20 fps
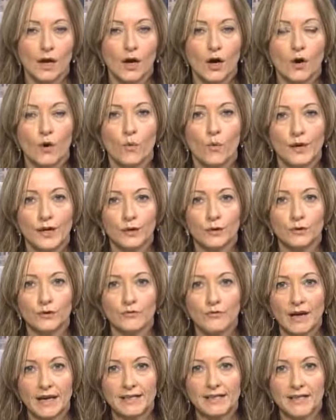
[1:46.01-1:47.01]
We could
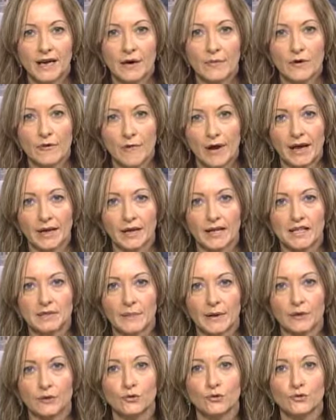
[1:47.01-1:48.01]
raise our ratings
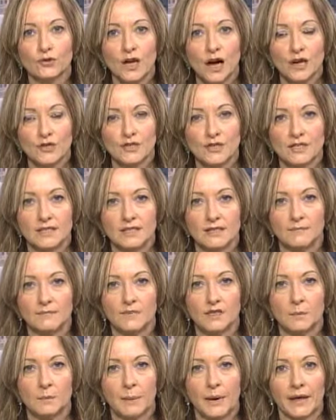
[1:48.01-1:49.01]
by two notches,
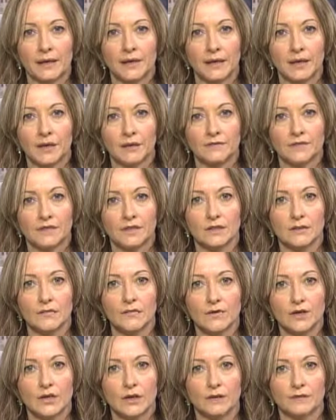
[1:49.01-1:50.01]
depending on the
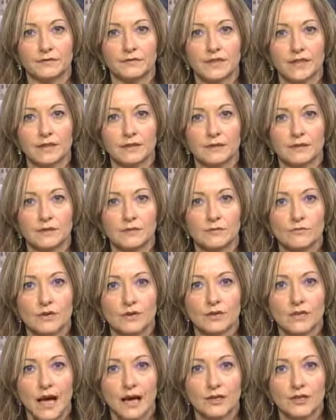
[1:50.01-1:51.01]
degree of debt
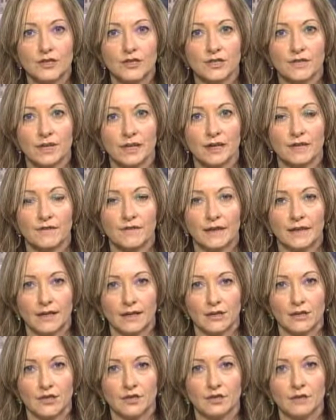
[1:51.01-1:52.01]
reduction and
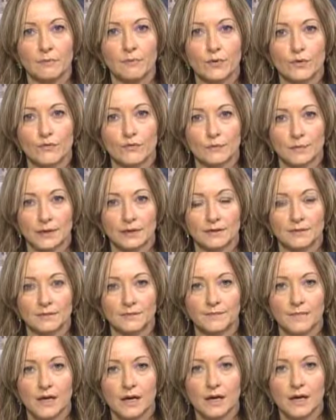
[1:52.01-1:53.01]
financial improvement.
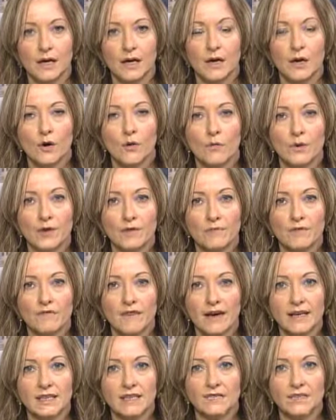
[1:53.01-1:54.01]
We
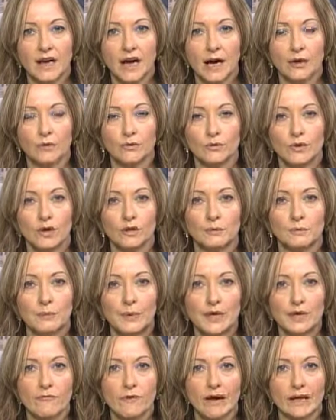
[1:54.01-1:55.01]
revised the outlook on
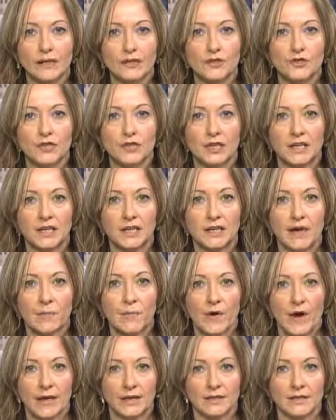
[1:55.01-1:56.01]
B-rated Chiquita
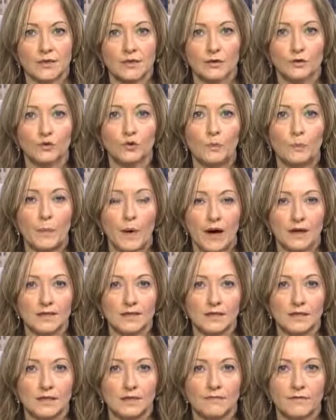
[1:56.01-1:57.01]
Brands to
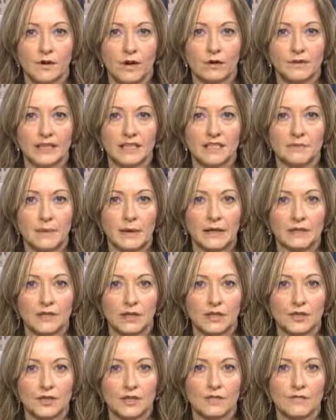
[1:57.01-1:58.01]
positive on
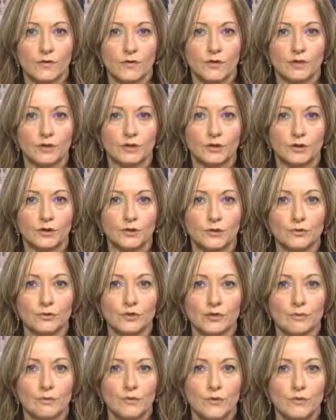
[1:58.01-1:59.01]
expectations for continued
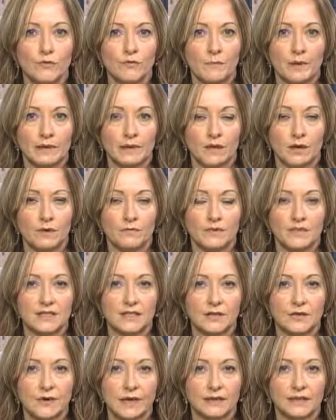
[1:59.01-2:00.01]
improvement of its
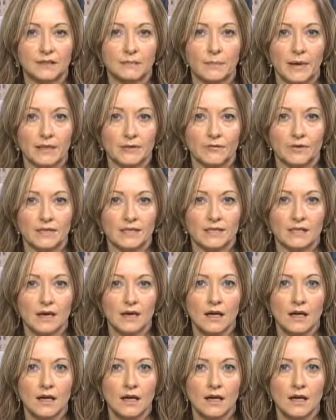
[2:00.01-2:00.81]
credit metrics